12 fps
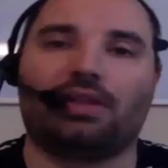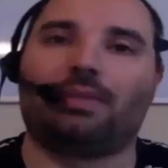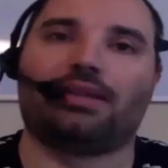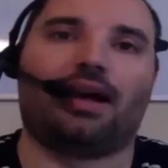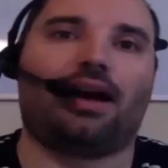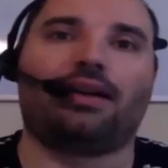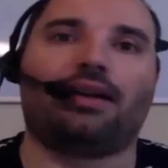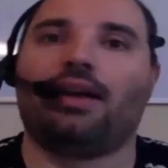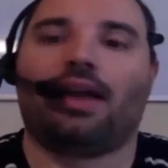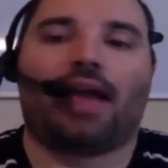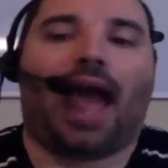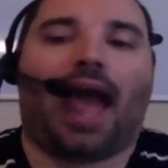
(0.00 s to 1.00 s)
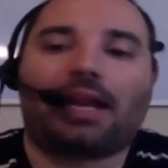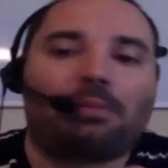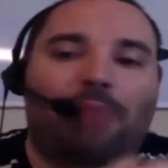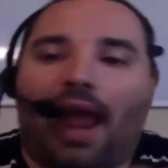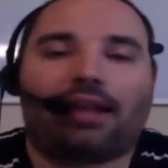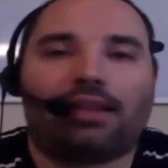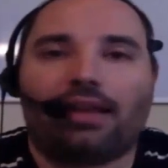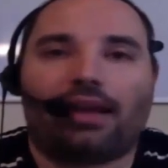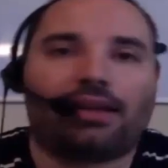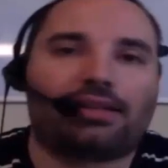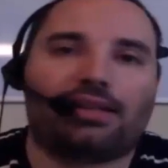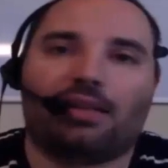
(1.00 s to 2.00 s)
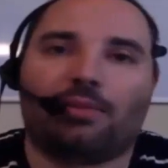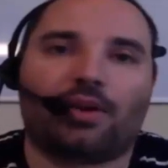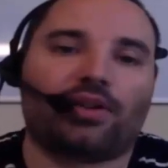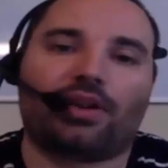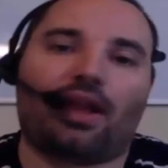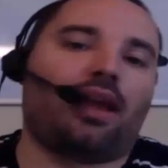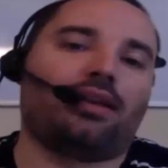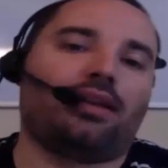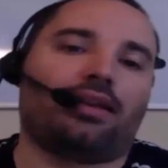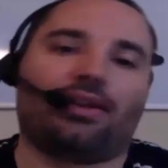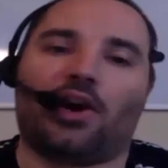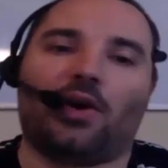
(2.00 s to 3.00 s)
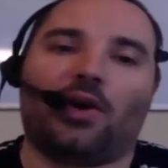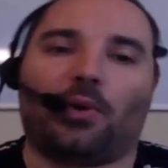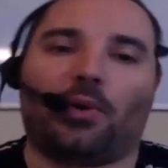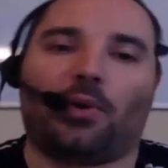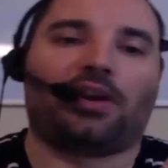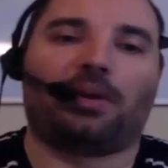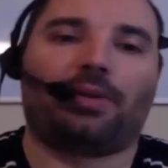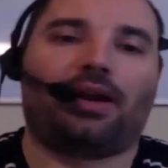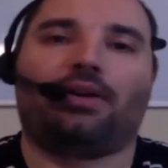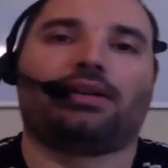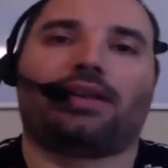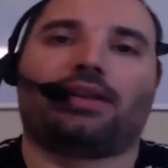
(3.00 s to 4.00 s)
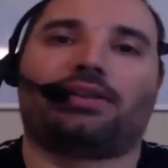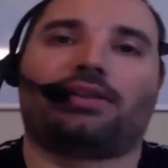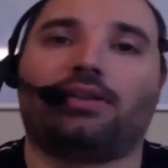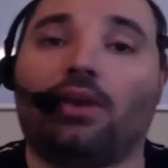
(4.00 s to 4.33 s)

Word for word: not adding backlinks in the middle of the night. You know, worrying about his SEO.